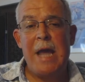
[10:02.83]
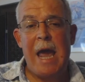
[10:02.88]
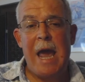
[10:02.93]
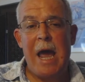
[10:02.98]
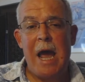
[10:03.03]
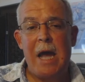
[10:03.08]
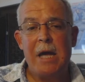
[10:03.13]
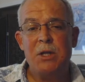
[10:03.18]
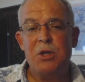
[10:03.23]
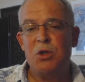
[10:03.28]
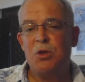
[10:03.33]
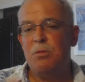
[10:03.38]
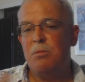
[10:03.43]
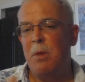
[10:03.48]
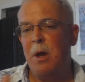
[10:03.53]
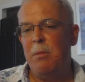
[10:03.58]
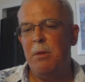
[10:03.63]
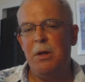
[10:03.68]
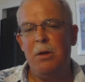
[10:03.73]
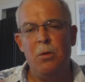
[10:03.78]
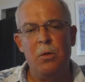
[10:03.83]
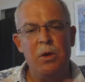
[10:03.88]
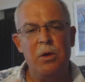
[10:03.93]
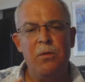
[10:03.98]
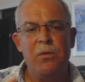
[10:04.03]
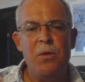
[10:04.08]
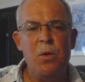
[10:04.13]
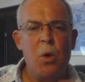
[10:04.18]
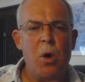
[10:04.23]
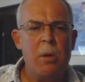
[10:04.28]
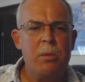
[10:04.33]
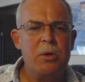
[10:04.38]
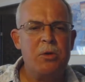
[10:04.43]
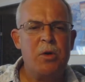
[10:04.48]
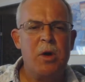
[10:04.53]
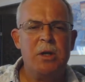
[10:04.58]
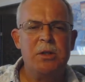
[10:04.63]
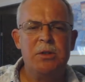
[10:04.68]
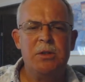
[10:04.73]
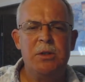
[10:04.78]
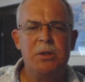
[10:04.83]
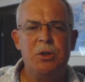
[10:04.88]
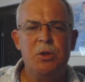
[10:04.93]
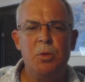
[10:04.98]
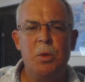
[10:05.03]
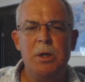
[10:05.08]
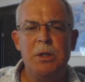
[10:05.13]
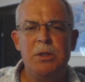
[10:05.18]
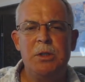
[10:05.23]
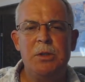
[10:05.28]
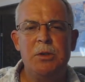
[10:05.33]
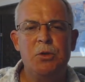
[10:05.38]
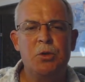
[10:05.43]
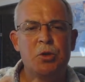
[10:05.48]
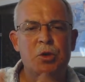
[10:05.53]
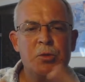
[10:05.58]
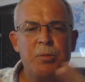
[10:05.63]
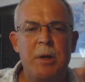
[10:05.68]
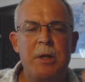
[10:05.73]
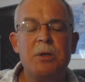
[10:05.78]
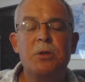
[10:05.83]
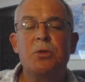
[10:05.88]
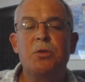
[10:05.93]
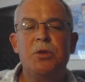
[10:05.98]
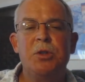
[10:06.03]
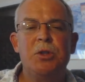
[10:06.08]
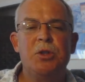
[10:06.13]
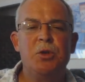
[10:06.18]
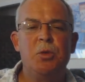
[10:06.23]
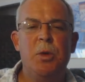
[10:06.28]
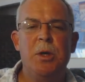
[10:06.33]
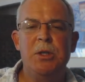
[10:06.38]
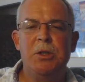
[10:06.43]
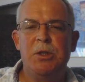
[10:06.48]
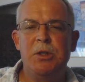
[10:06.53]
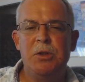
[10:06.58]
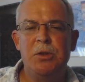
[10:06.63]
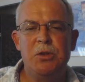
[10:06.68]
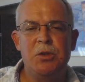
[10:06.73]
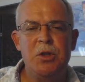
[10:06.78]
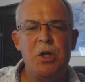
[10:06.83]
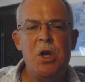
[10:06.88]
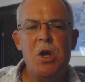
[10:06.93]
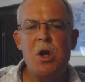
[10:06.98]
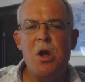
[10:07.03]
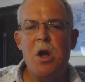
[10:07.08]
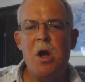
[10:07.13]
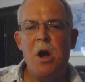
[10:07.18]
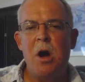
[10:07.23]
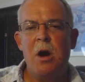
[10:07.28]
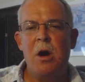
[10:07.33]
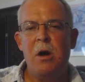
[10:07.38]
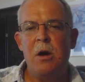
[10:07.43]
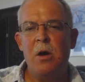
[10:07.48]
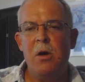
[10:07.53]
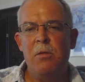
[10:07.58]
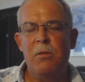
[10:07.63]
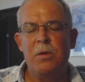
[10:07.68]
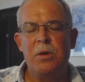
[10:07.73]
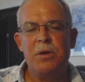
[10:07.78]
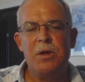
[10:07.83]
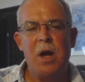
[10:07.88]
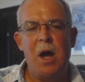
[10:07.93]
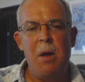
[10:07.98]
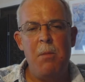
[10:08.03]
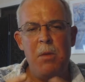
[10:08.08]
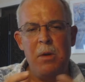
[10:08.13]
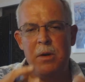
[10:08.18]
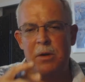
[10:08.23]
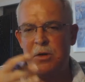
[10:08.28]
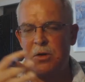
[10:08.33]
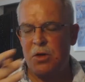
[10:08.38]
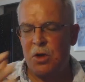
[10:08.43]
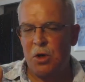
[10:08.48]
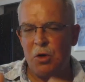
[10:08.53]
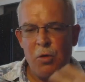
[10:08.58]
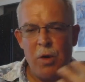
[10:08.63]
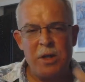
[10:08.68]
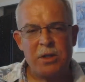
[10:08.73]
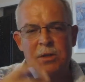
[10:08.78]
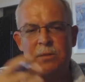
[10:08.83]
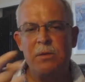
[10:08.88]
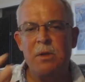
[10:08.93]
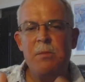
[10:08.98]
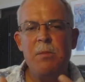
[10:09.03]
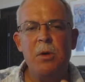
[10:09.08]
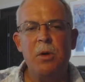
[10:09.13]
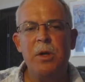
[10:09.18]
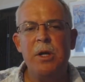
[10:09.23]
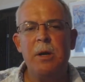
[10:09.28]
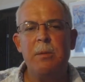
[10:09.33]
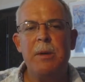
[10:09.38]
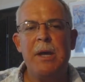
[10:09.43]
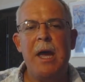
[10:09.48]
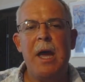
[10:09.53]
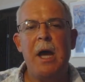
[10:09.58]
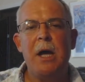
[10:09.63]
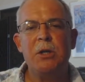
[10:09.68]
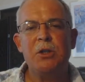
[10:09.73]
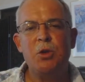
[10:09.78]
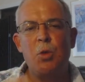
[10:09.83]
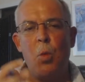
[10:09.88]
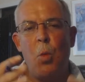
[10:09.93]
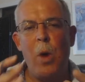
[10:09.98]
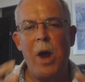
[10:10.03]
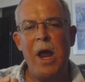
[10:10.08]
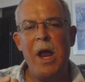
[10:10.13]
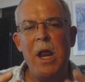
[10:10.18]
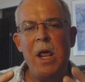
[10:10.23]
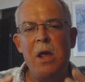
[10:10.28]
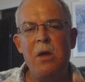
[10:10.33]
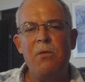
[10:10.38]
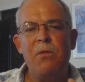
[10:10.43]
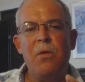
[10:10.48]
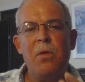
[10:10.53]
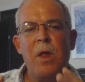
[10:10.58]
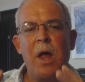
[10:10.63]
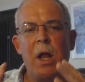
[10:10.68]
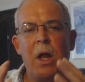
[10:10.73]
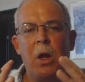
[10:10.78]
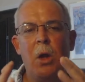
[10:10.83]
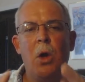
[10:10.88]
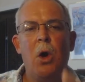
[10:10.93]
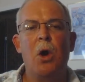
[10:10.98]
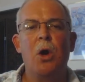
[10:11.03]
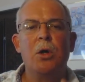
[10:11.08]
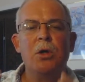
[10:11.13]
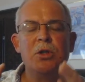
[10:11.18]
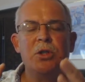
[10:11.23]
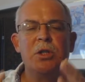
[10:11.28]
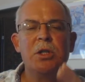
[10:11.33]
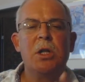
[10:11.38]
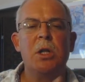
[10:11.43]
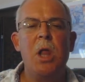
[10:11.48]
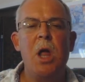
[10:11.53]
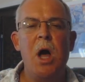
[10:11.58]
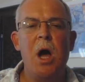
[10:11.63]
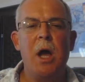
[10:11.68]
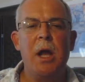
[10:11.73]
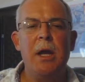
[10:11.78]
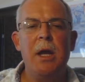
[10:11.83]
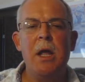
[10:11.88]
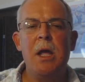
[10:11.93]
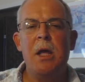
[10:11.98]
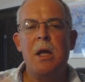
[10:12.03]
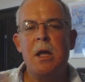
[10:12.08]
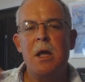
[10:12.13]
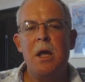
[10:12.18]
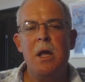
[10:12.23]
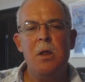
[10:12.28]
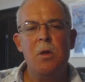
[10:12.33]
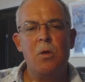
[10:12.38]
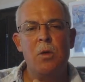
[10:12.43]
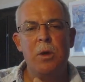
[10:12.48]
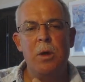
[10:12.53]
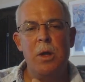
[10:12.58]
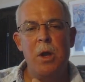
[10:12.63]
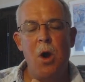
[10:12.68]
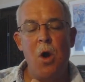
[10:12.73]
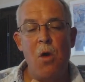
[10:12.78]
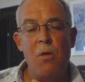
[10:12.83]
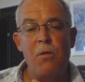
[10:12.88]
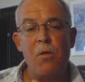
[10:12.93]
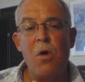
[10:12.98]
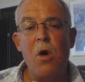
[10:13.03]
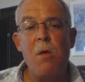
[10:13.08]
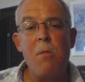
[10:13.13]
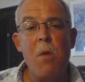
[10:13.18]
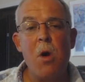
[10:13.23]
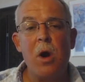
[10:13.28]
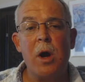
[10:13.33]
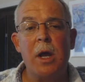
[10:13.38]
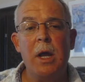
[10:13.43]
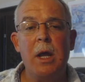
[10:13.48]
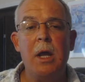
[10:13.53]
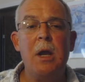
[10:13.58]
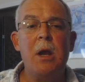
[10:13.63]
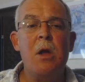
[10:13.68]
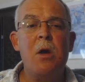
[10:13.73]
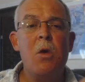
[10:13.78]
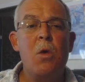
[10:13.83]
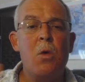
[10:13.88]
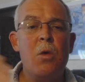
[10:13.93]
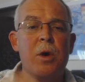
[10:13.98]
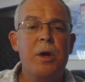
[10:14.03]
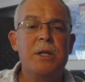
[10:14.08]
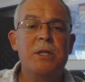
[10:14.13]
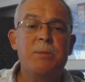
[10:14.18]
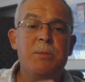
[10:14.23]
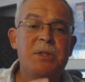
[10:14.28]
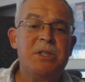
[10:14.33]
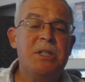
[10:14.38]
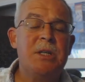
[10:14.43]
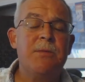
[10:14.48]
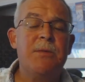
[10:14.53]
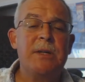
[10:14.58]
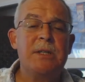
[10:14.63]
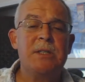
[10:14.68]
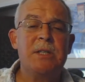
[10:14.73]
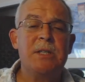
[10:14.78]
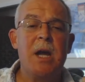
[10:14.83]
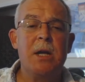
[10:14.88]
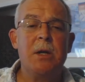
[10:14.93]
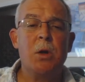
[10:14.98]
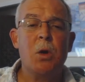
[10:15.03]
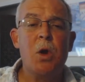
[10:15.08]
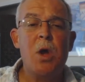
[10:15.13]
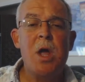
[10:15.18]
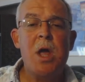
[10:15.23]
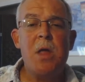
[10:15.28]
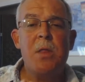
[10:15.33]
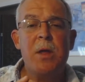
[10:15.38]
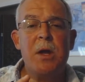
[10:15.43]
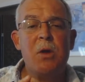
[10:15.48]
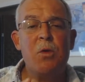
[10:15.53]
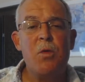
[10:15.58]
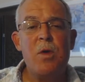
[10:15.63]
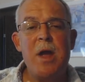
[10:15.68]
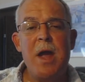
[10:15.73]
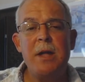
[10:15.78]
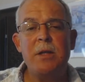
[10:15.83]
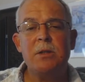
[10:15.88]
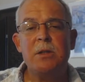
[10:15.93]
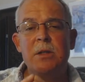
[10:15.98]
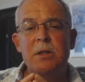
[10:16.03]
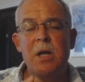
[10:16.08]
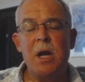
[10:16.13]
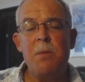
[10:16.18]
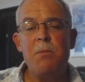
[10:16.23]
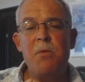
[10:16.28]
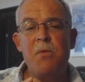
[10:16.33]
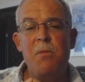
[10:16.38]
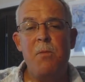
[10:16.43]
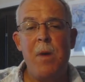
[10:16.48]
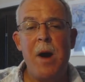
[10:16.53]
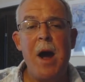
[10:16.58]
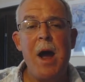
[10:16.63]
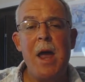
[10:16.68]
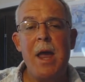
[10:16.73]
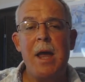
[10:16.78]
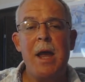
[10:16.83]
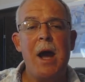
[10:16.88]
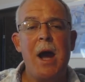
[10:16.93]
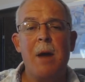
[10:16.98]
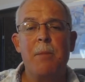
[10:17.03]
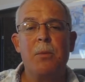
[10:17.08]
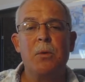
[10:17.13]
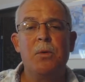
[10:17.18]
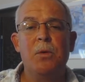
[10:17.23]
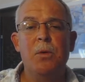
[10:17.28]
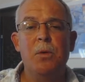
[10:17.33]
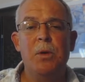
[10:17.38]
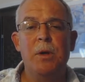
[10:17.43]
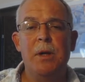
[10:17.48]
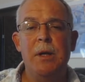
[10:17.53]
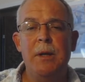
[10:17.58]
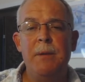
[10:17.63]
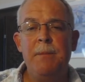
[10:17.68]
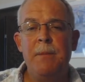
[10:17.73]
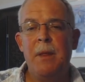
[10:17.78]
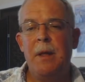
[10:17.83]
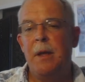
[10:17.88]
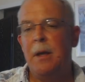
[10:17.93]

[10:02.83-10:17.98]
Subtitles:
cash, maybe doing a few arbitrage situations or special situations over the time, but just aggressively building up cash, waiting for that large decline, either in the overall market or in a specific sector that creates the type of buying opportunity.